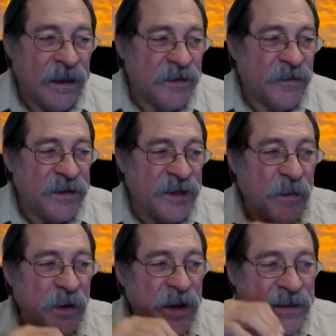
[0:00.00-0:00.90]
because for
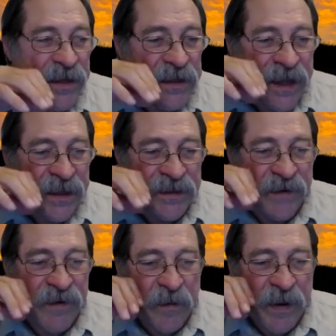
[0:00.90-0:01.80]
some reason at that
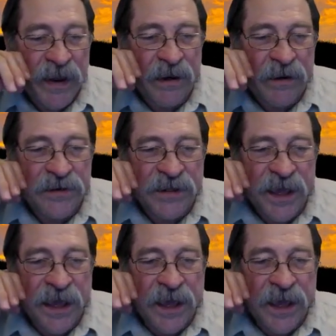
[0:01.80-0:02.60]
70 pounds,